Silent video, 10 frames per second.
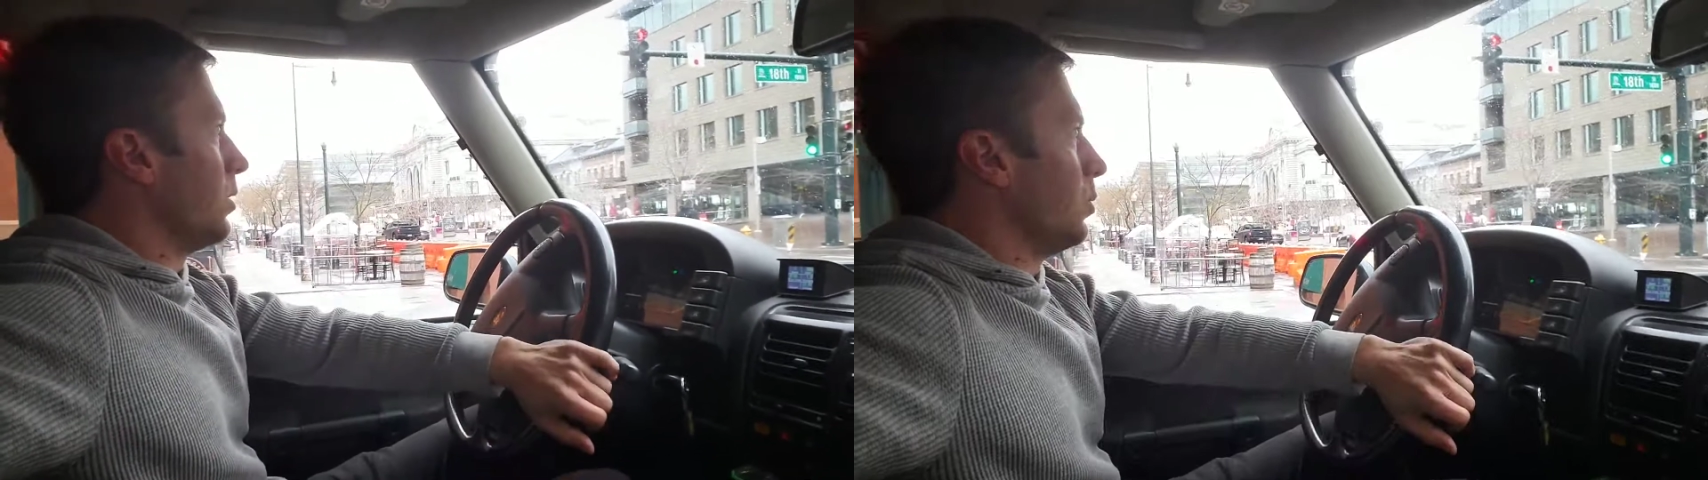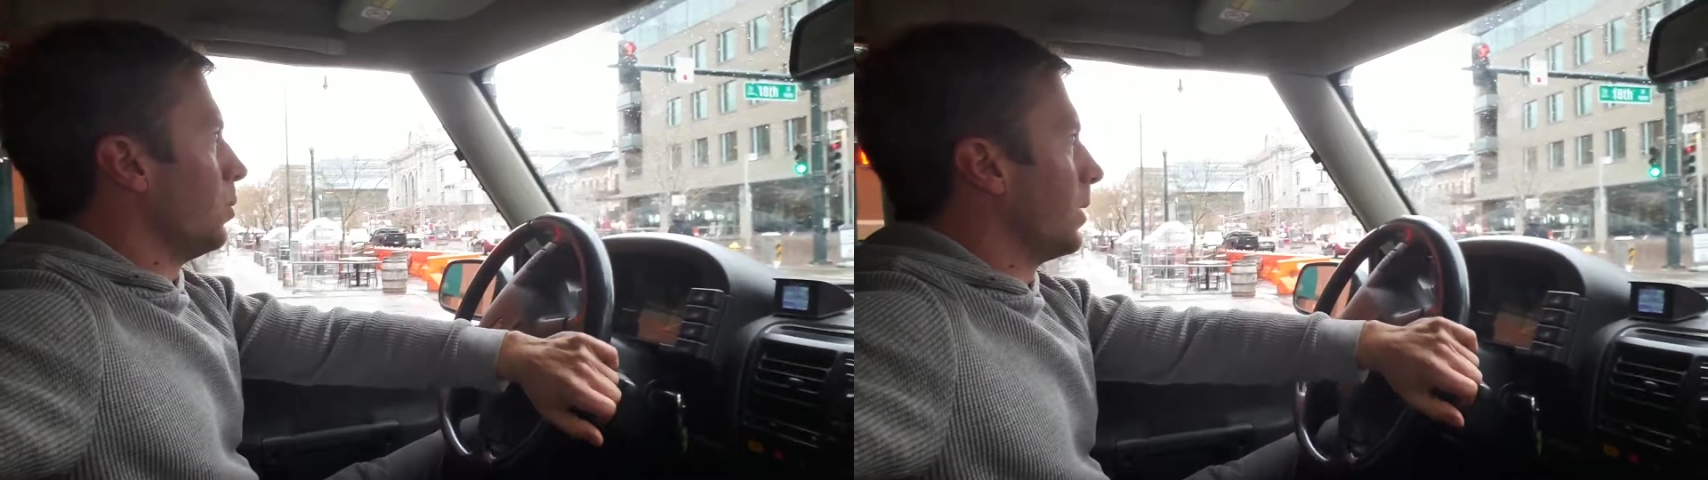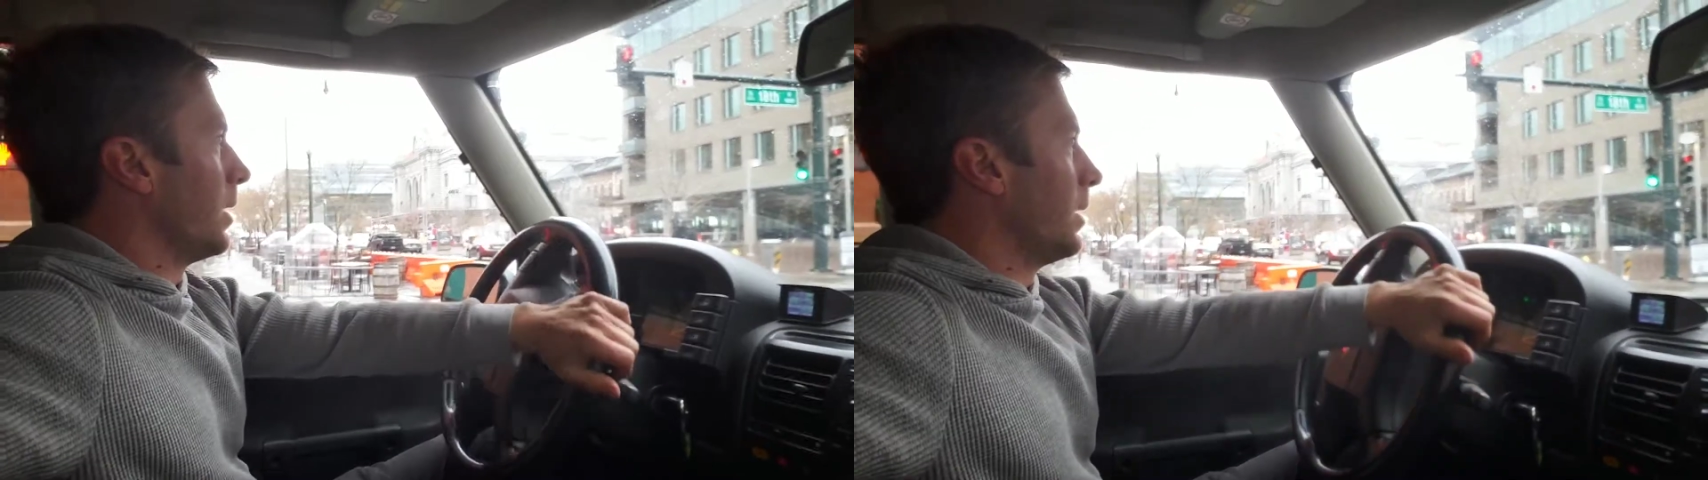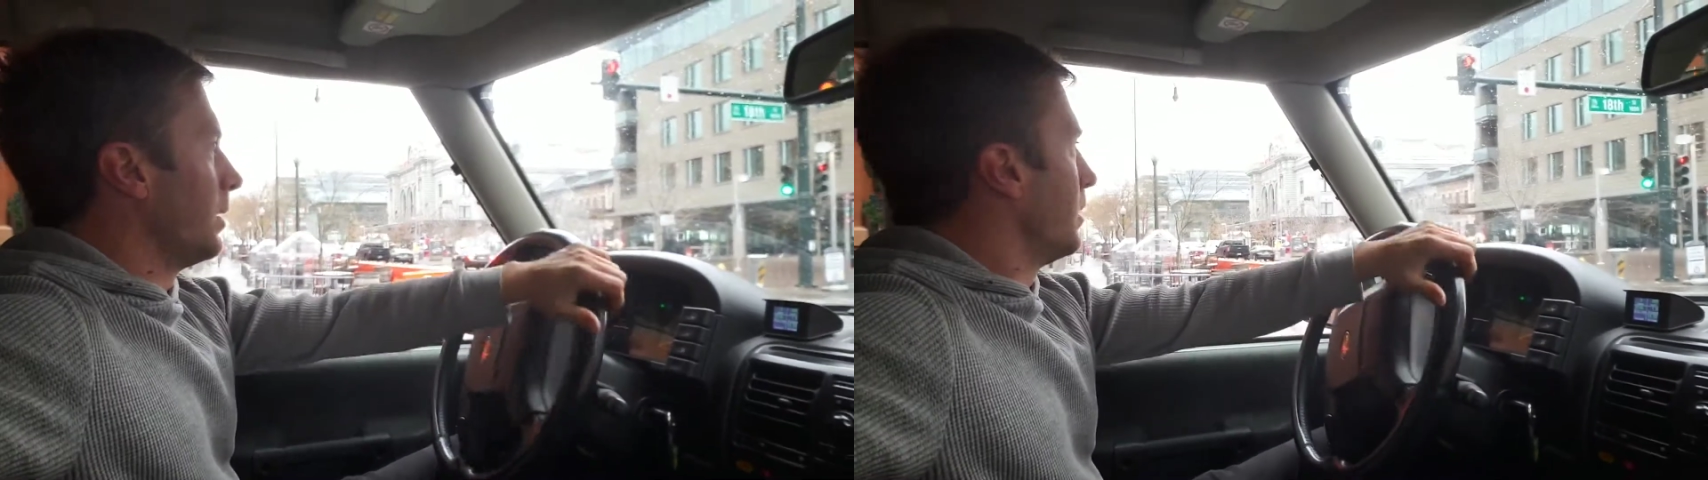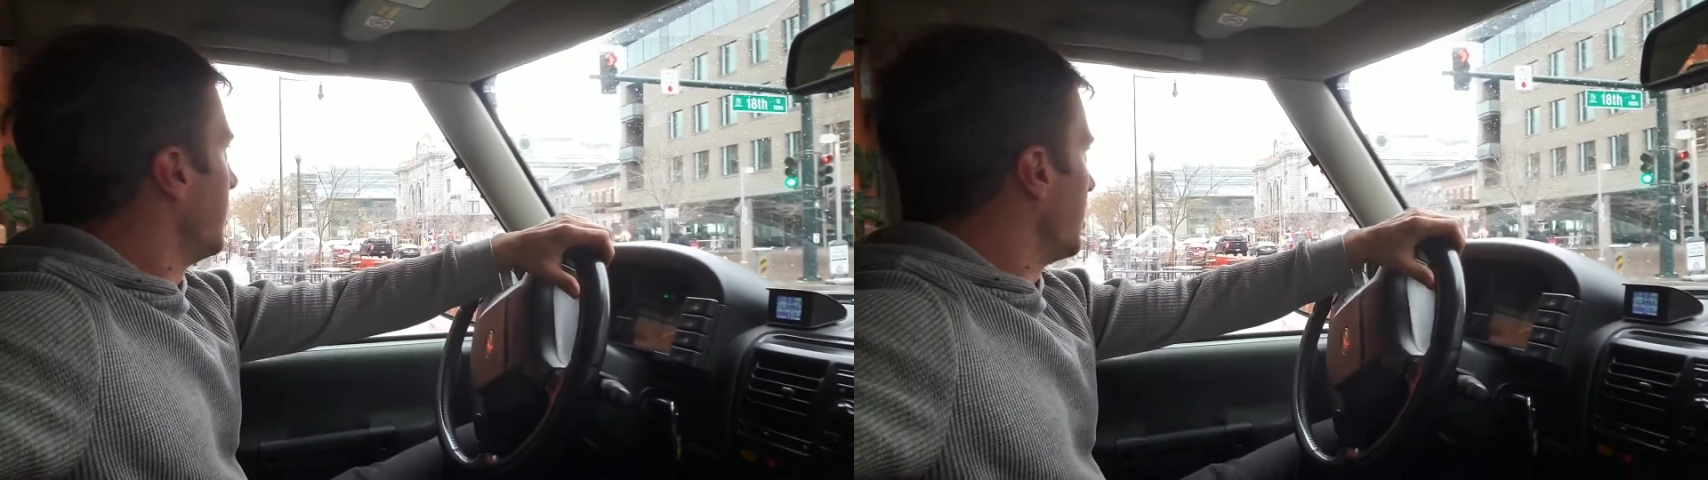you
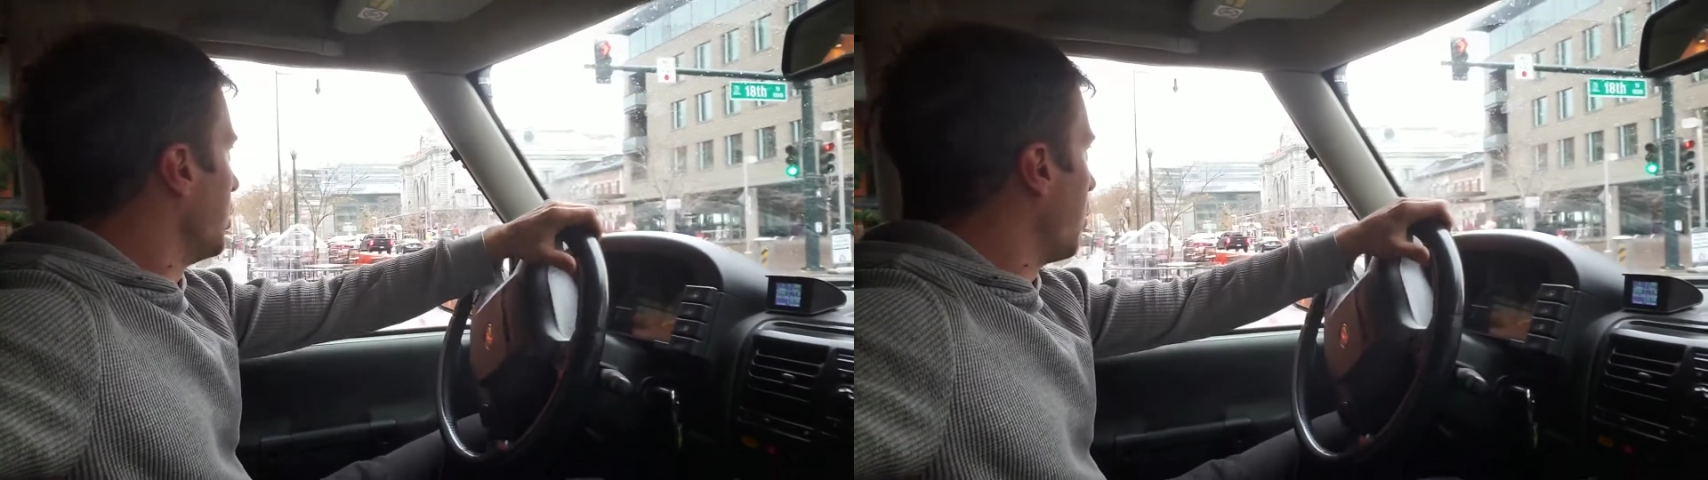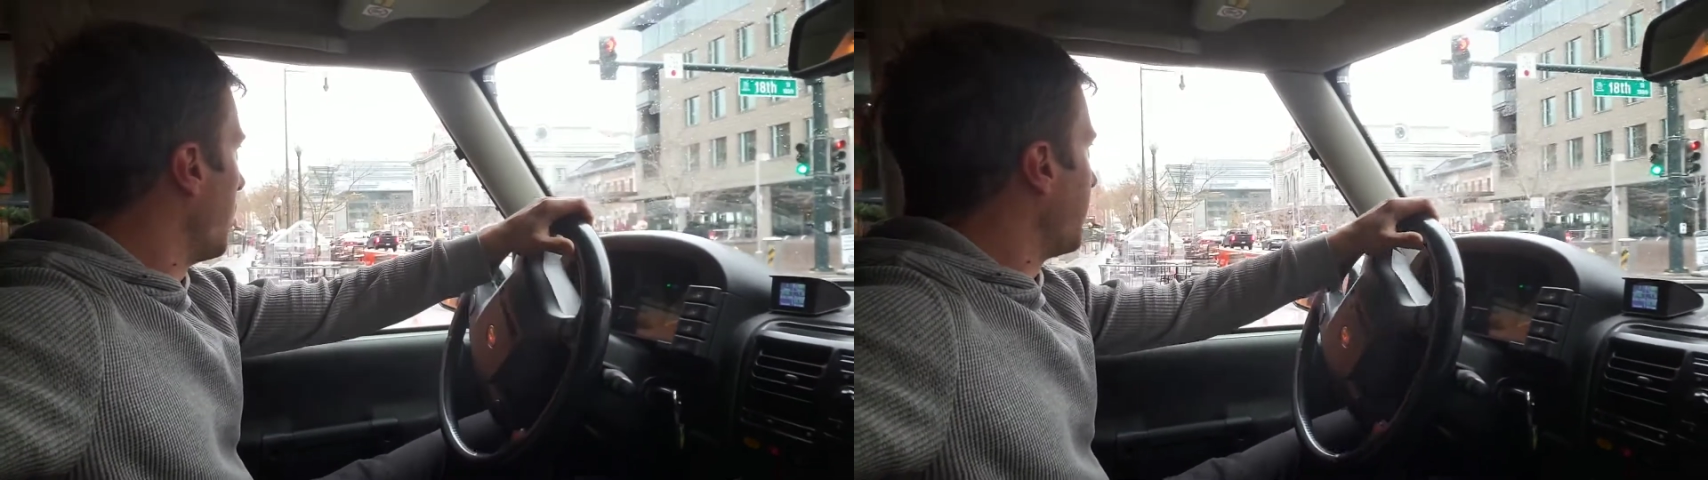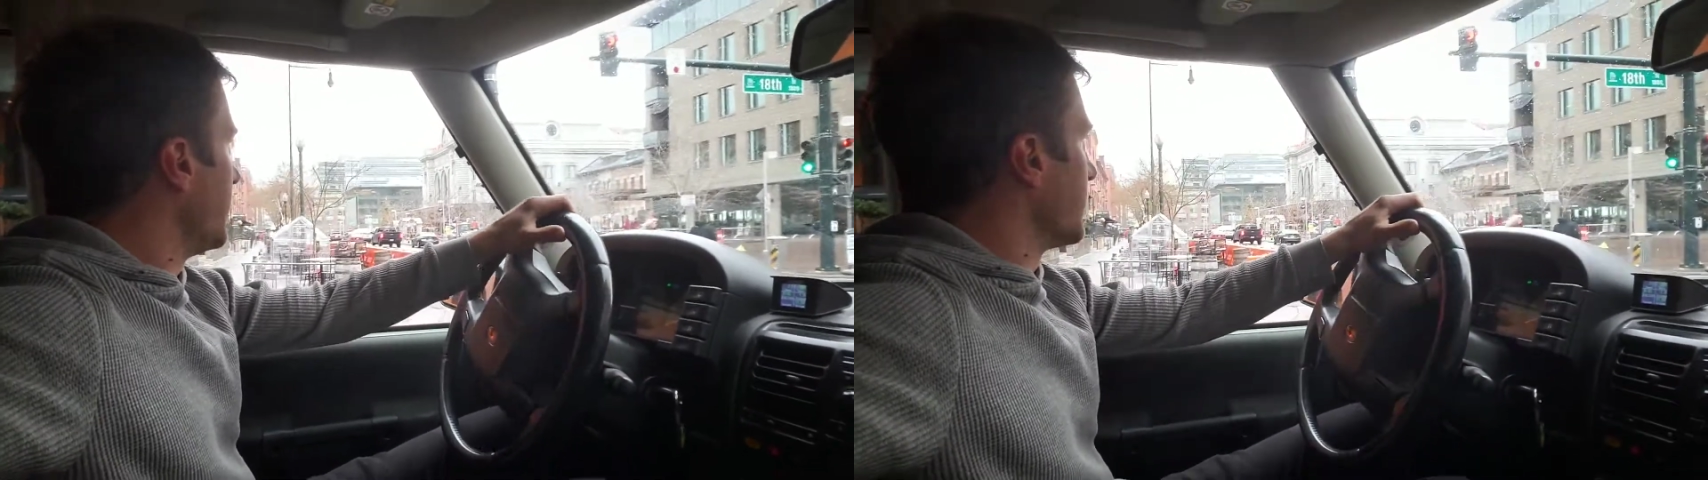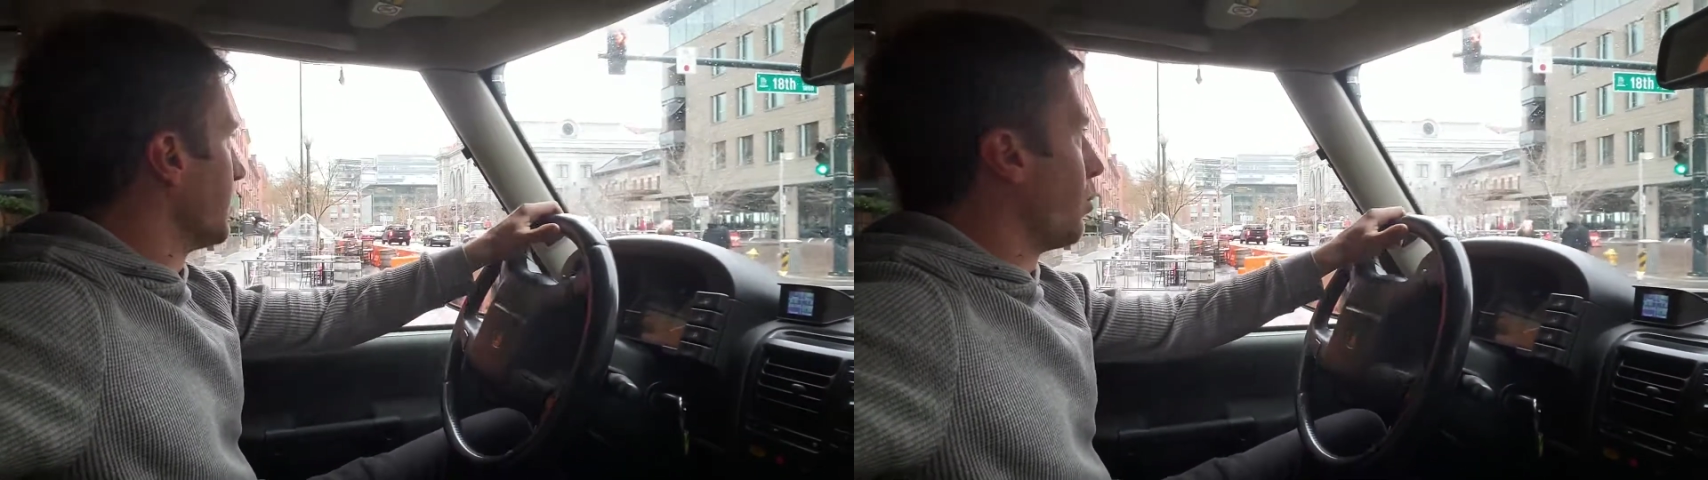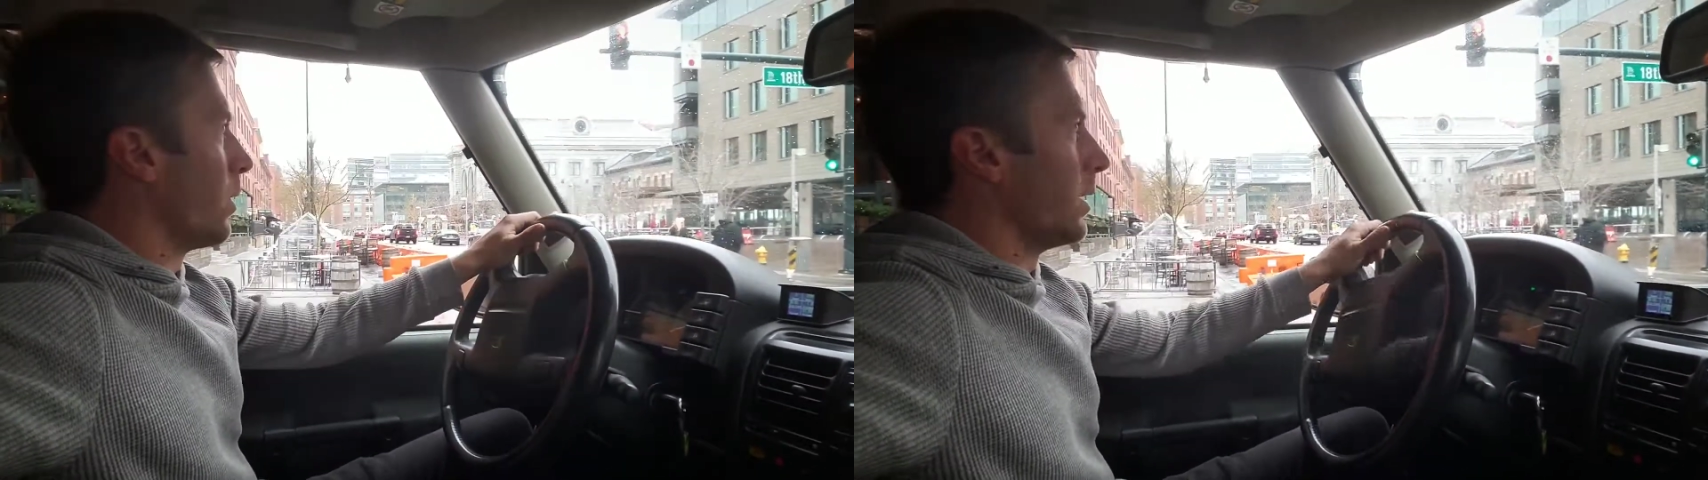won't be
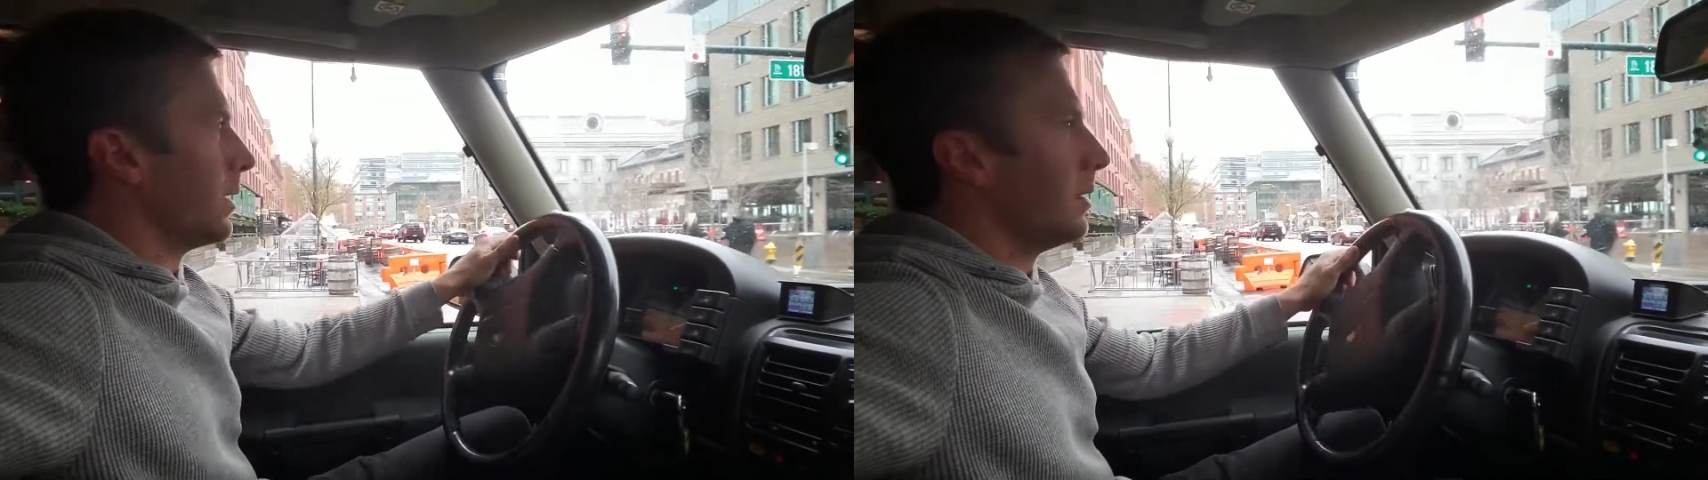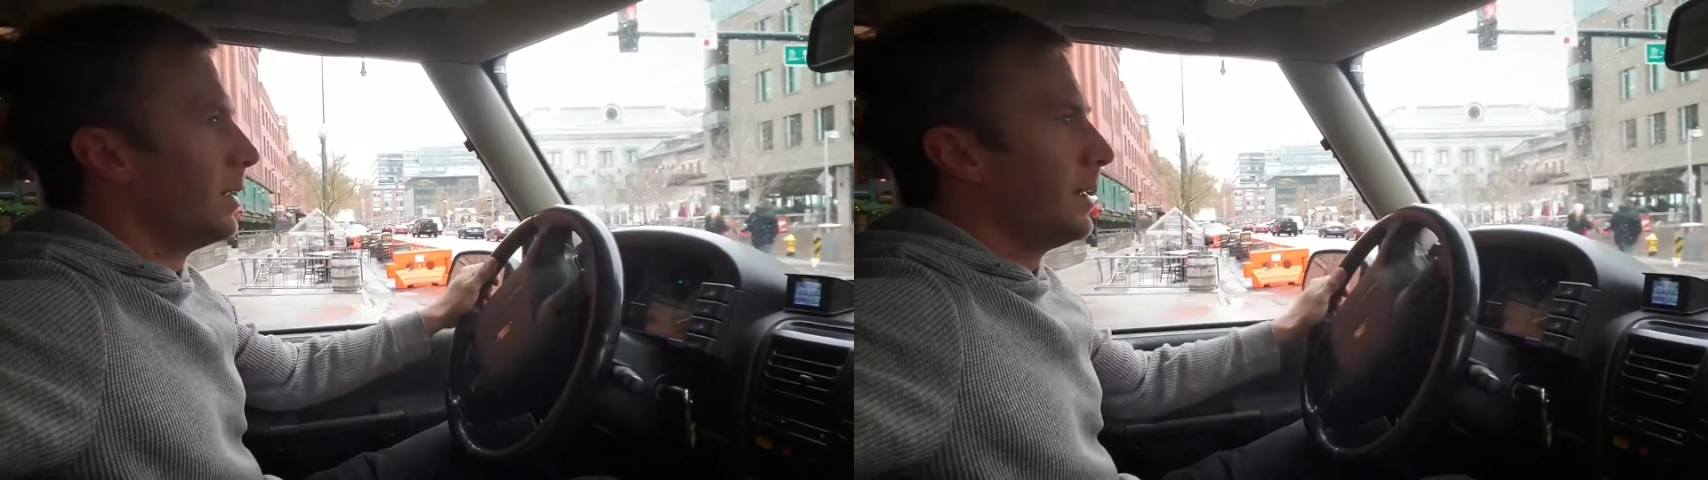disappointed